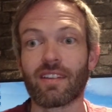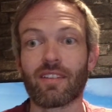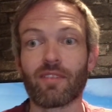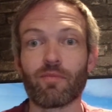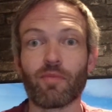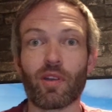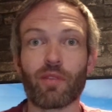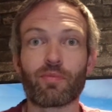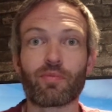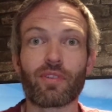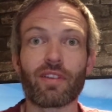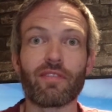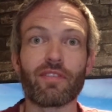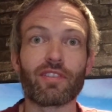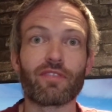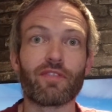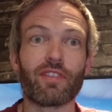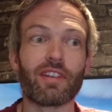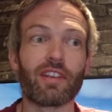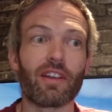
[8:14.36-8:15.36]
my
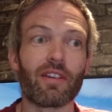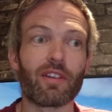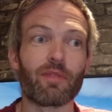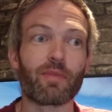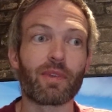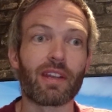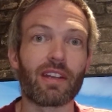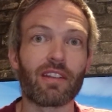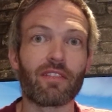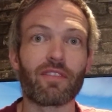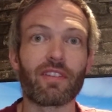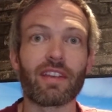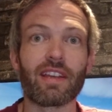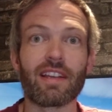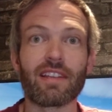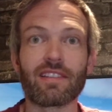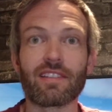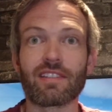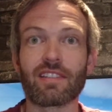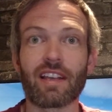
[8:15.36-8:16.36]
previous video at the beginning of the
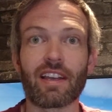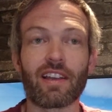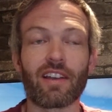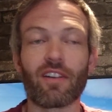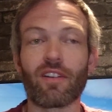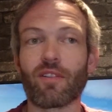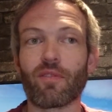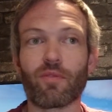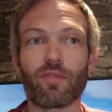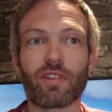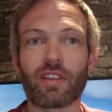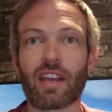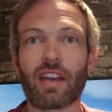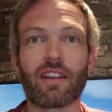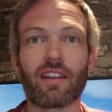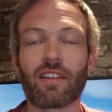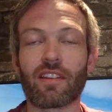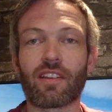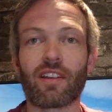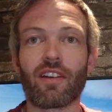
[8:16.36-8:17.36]
year, to say, I want to get
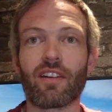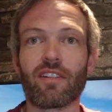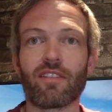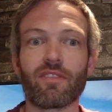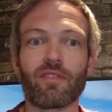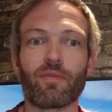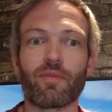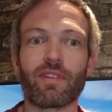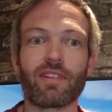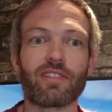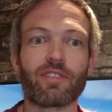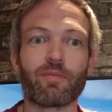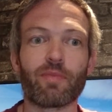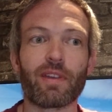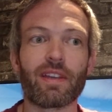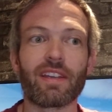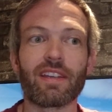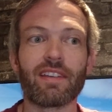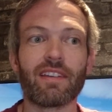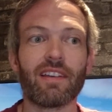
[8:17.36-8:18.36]
another car, I want it to
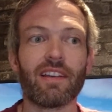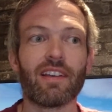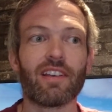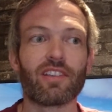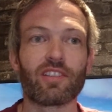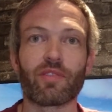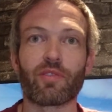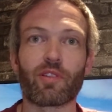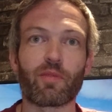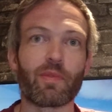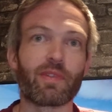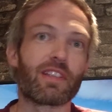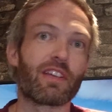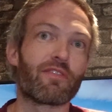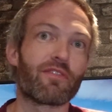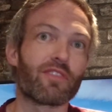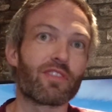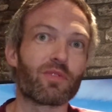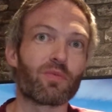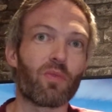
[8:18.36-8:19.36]
be something a bit
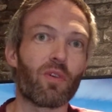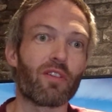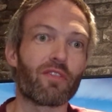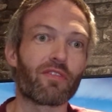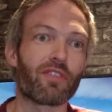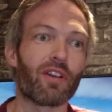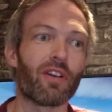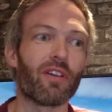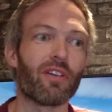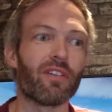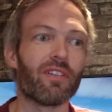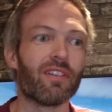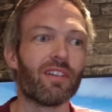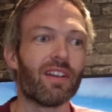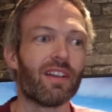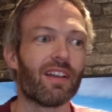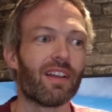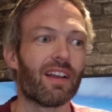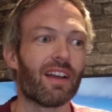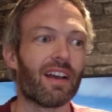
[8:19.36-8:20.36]
different to what I've got,
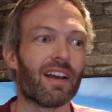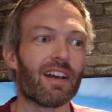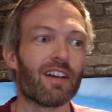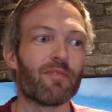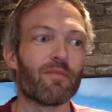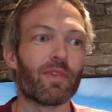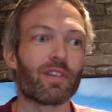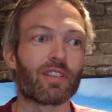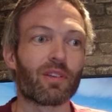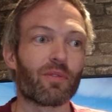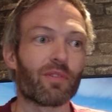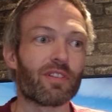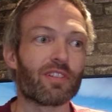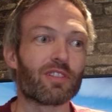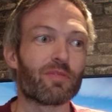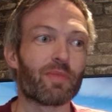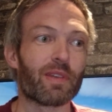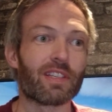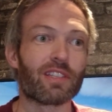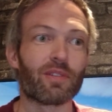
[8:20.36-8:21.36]
I don't want it
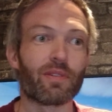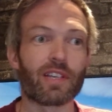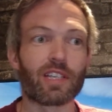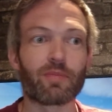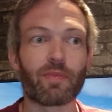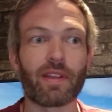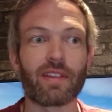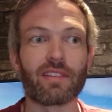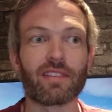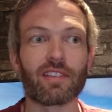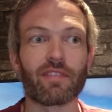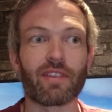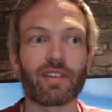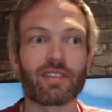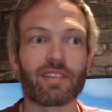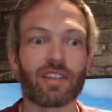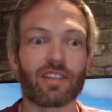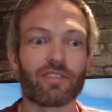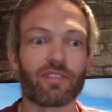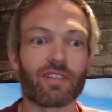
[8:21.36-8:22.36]
to be too expensive,
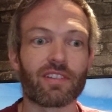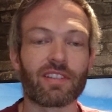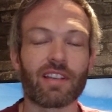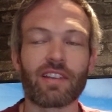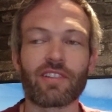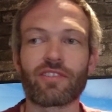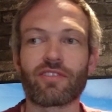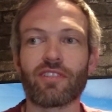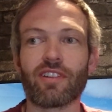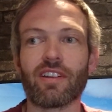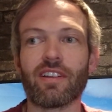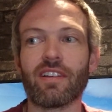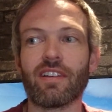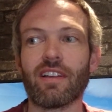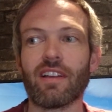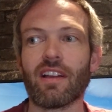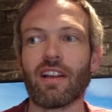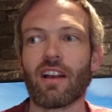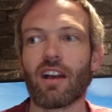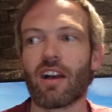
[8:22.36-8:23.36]
etc, etc.
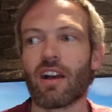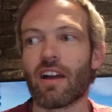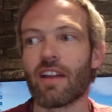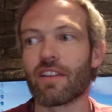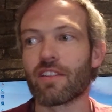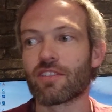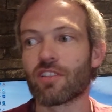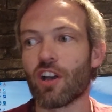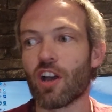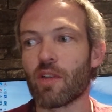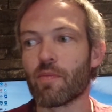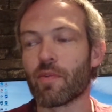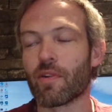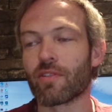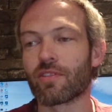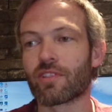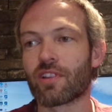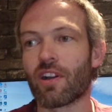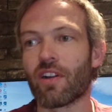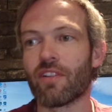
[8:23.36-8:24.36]
At the time I
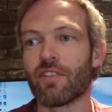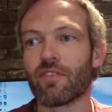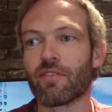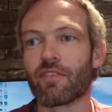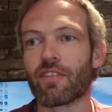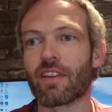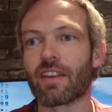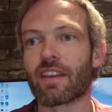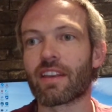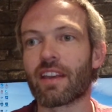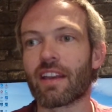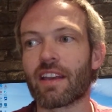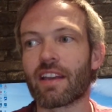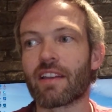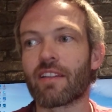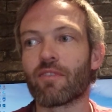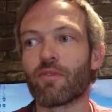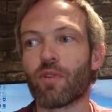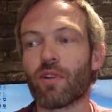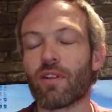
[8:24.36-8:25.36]
was kind of
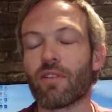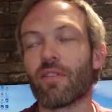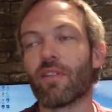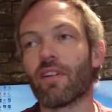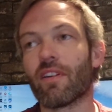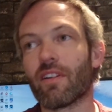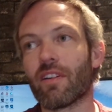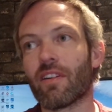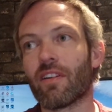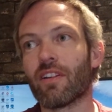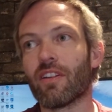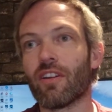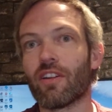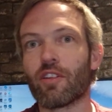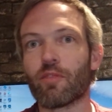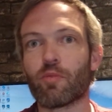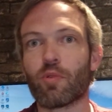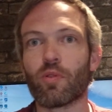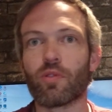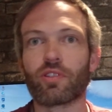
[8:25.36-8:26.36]
thinking, well, I like
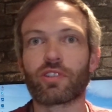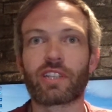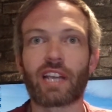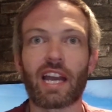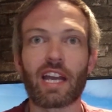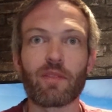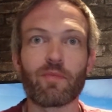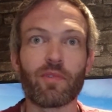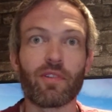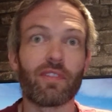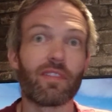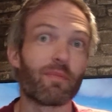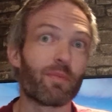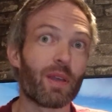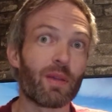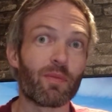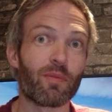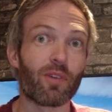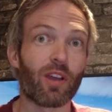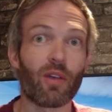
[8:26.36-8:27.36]
the Porsche Cayman,
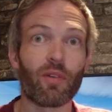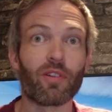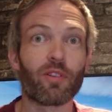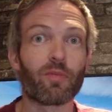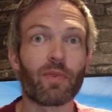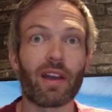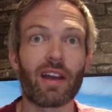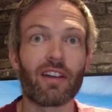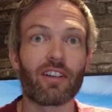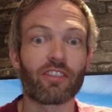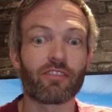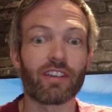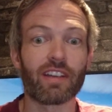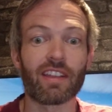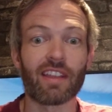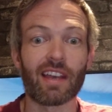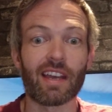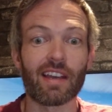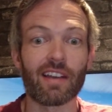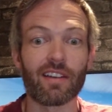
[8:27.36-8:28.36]
people go on about how
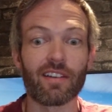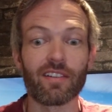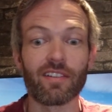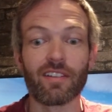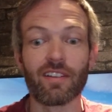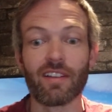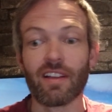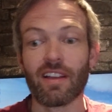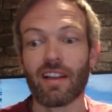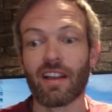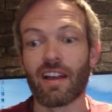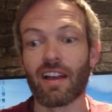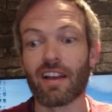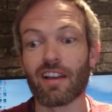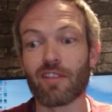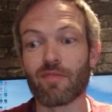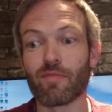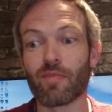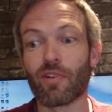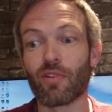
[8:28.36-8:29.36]
great they are.
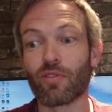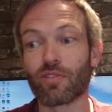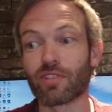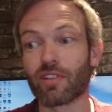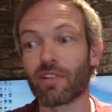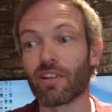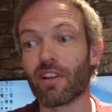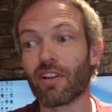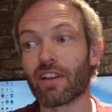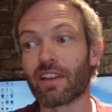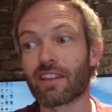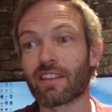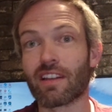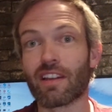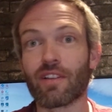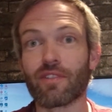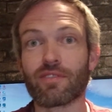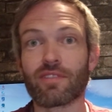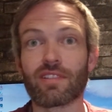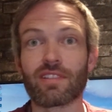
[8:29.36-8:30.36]
I also like the
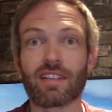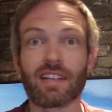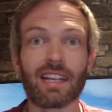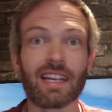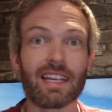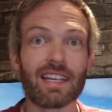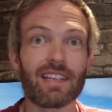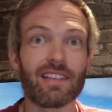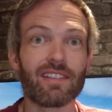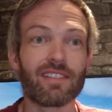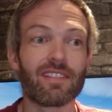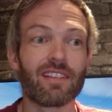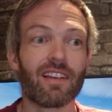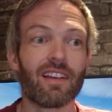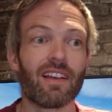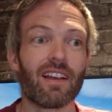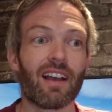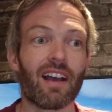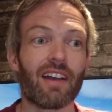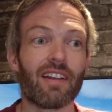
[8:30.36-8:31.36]
Lotus Elise,
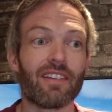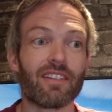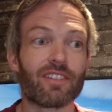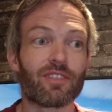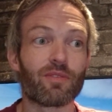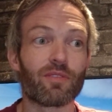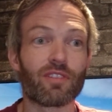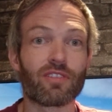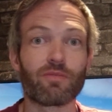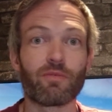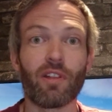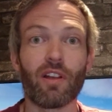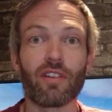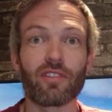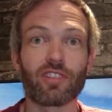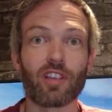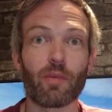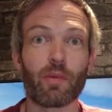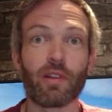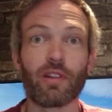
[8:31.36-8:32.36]
and the
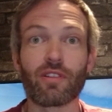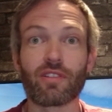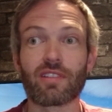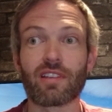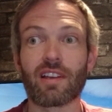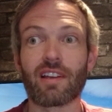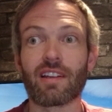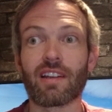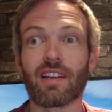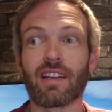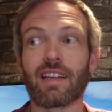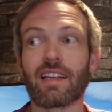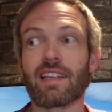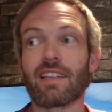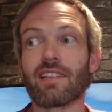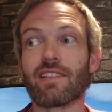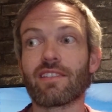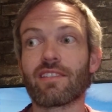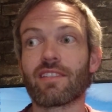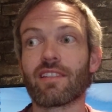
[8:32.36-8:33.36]
last time I looked at an
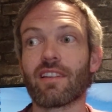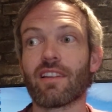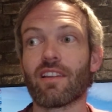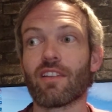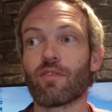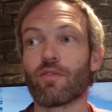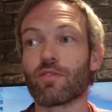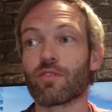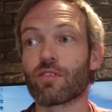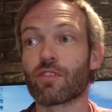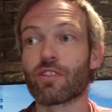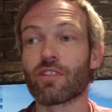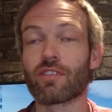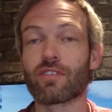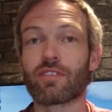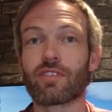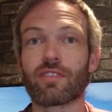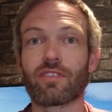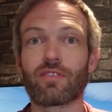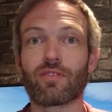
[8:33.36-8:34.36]
Elise was a
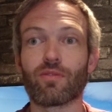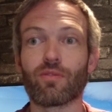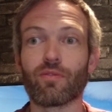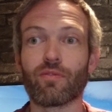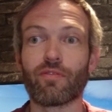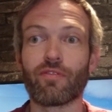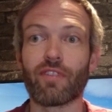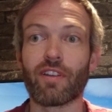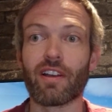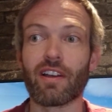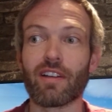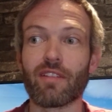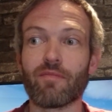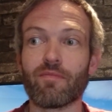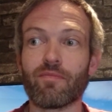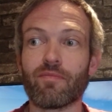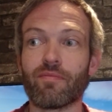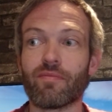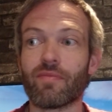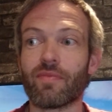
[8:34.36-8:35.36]
good sort
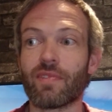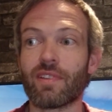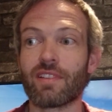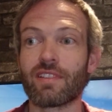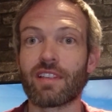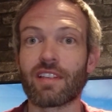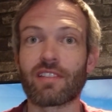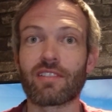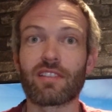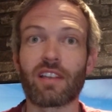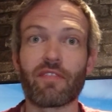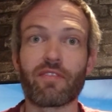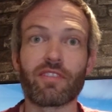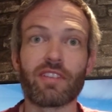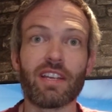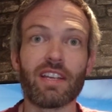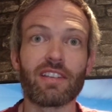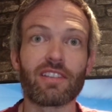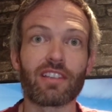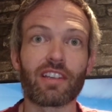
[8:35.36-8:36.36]
of 6 or 7
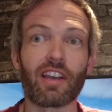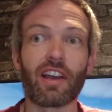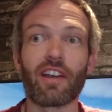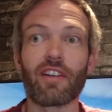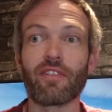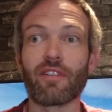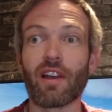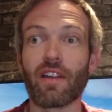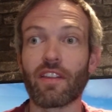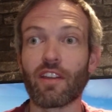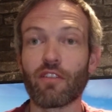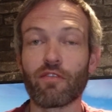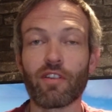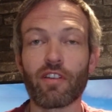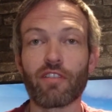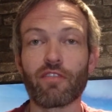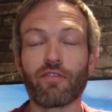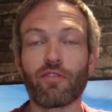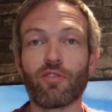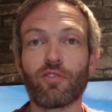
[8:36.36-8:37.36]
years ago, and they're
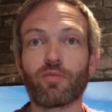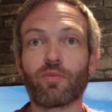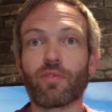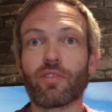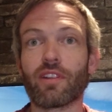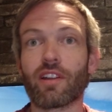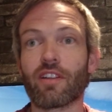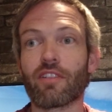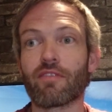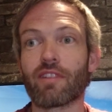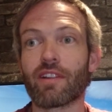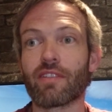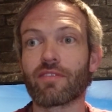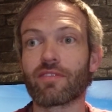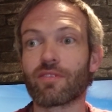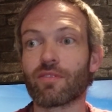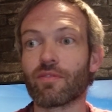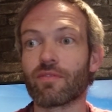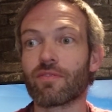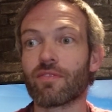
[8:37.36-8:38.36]
very affordable, around
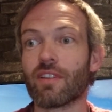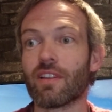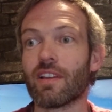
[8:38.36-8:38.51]
sort of